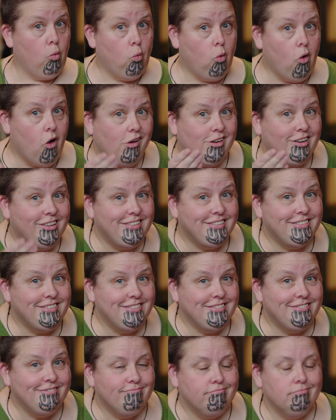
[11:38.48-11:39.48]
Are you
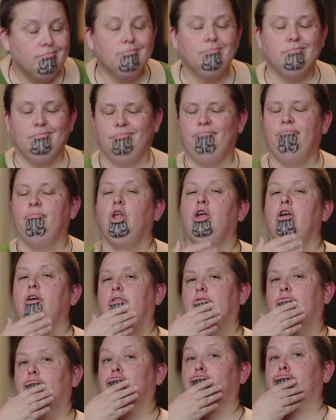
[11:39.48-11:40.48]
interested in working at
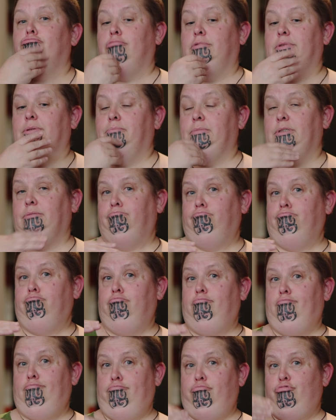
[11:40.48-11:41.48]
Whaikaha?
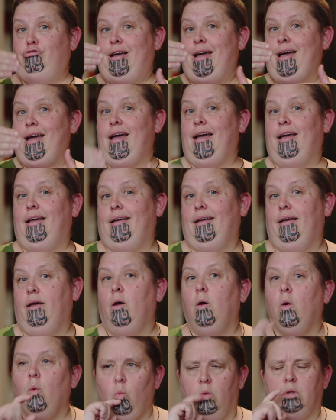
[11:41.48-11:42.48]
Over the Christmas
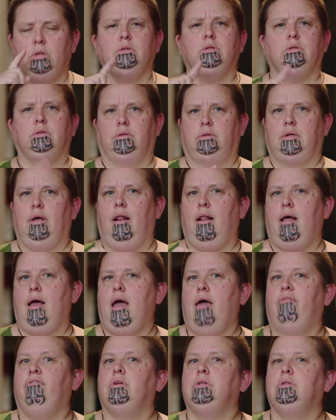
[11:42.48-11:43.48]
break,
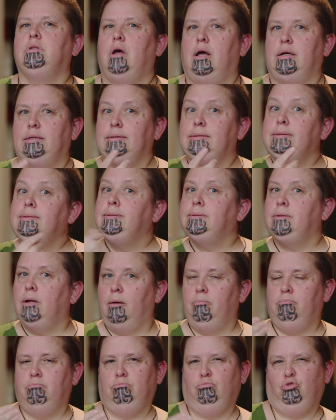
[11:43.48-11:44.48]
we'll continue to
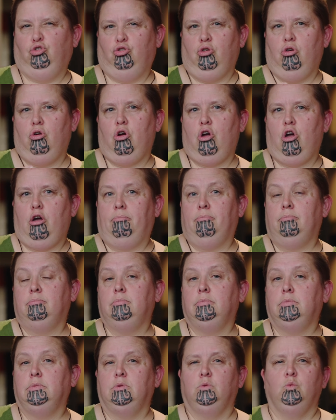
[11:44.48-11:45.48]
advertise a small number
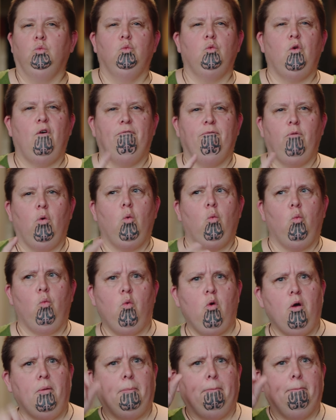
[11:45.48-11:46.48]
of positions
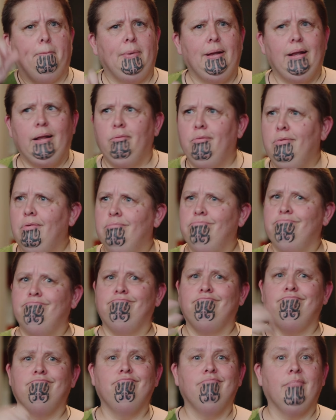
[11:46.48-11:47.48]
as we look for
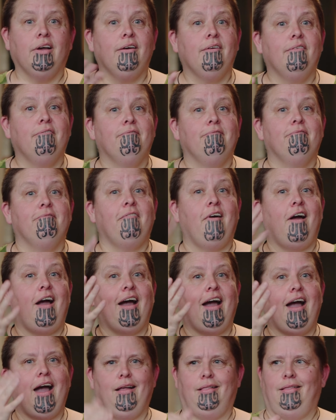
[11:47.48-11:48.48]
people to join our
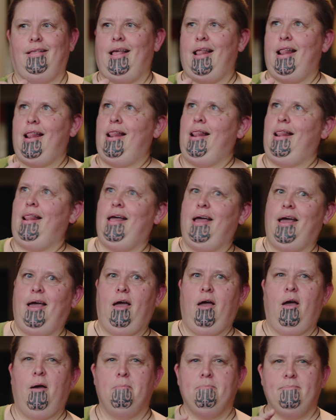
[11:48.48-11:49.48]
team and shape the
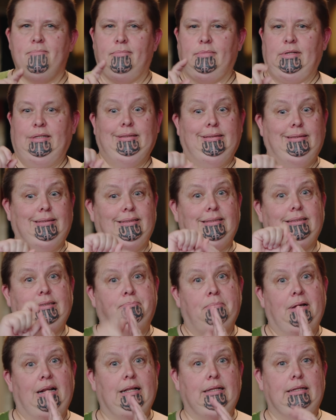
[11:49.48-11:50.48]
future of
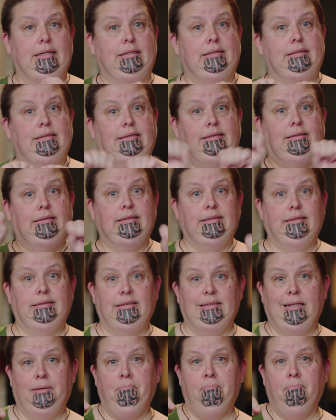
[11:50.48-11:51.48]
disability services
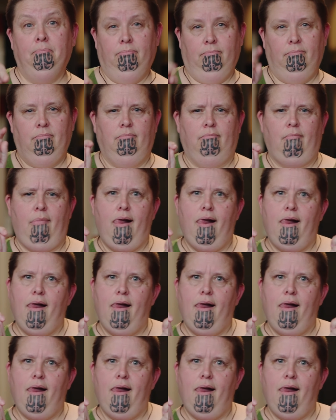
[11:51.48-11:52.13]
in New Zealand.